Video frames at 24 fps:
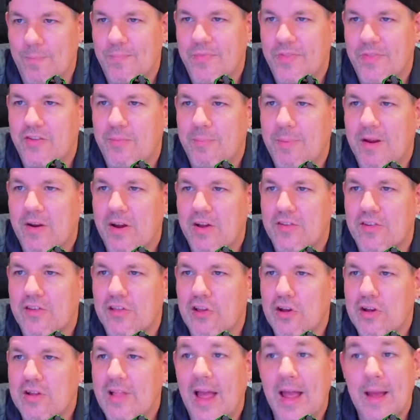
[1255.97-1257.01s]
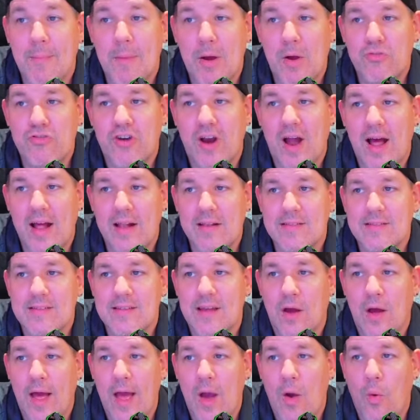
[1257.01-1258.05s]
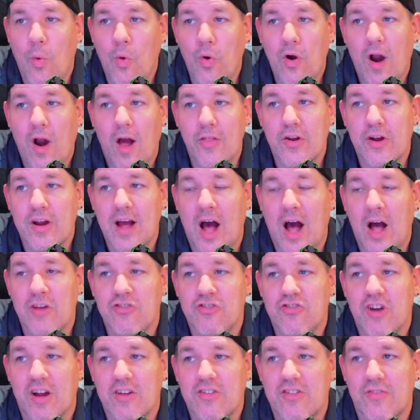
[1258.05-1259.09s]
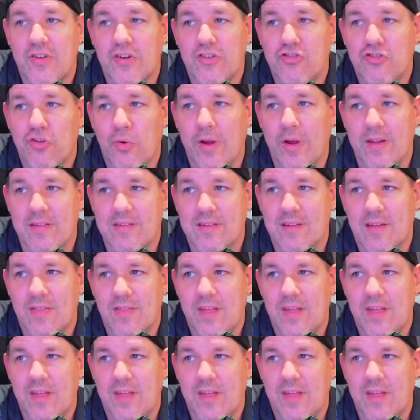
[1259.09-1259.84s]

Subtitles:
The spirits look like Modrons or other constructs of your choice.